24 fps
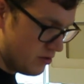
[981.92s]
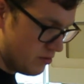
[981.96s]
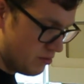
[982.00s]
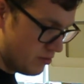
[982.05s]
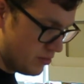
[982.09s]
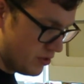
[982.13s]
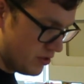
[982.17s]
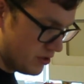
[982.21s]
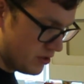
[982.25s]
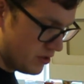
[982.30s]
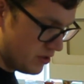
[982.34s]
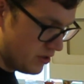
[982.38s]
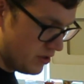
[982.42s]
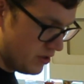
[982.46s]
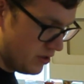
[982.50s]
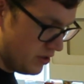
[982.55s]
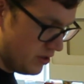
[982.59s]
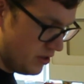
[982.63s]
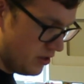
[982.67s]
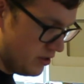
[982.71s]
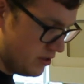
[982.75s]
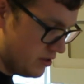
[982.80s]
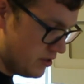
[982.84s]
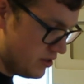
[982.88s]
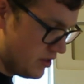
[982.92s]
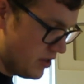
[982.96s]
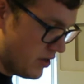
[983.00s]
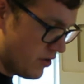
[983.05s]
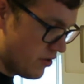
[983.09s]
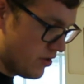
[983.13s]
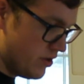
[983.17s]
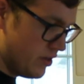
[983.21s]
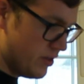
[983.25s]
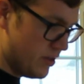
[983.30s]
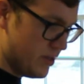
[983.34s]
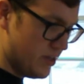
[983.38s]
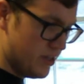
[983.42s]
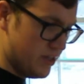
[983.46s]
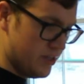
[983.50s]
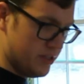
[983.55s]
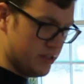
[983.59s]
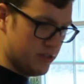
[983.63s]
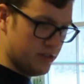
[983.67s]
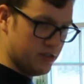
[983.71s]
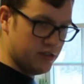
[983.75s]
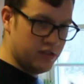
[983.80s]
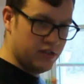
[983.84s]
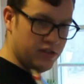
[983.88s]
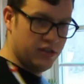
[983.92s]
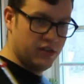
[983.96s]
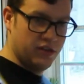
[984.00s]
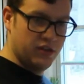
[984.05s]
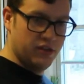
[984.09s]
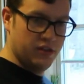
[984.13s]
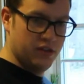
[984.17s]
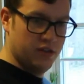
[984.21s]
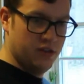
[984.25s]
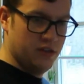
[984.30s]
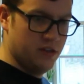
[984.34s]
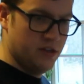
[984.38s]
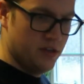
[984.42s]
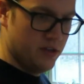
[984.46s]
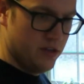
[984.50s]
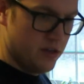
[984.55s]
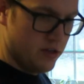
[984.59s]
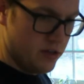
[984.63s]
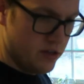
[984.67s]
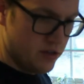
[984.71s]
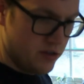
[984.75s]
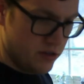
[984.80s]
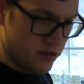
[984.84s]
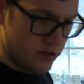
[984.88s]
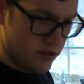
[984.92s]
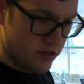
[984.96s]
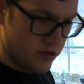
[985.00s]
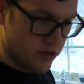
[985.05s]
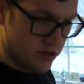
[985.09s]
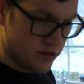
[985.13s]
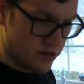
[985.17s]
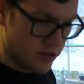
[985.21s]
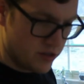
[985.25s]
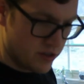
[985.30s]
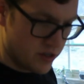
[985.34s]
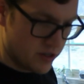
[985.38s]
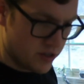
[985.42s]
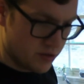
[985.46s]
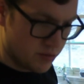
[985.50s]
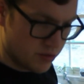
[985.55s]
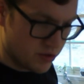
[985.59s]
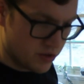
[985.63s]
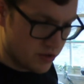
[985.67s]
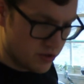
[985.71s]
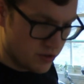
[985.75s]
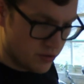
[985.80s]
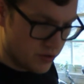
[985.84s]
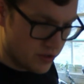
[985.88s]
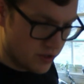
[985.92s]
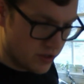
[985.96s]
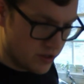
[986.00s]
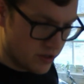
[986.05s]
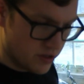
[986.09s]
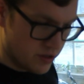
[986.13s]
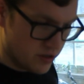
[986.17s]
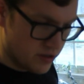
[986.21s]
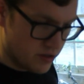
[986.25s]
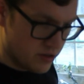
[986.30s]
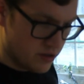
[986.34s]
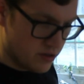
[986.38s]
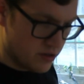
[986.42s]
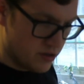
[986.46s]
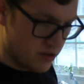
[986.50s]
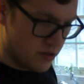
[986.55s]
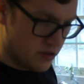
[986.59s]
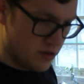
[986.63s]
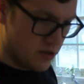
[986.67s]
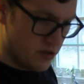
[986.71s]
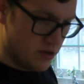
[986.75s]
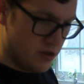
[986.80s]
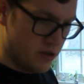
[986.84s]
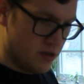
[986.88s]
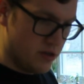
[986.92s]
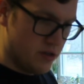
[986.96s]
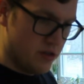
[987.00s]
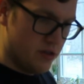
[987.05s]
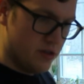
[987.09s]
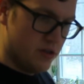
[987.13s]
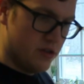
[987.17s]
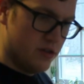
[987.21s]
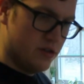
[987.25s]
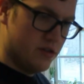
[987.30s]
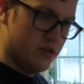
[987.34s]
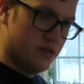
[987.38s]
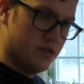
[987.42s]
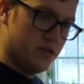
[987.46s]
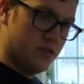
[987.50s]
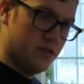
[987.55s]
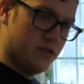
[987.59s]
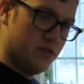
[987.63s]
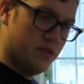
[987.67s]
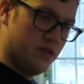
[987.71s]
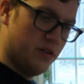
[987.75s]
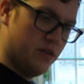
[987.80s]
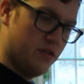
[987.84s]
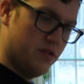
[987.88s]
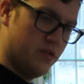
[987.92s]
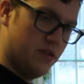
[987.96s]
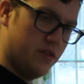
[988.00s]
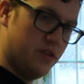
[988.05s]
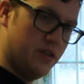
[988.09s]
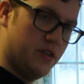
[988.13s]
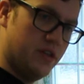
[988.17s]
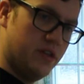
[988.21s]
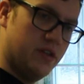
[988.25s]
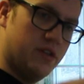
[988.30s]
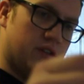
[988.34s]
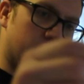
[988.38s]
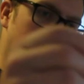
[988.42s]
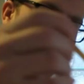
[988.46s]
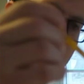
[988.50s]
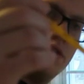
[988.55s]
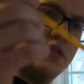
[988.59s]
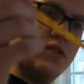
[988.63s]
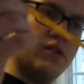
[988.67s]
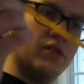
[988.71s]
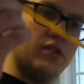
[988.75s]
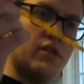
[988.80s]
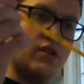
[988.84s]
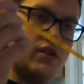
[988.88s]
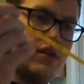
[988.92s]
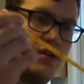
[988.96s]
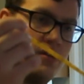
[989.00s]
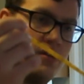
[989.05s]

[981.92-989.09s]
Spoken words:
put the sterilized, just in case I'm going to do it again, sterilized,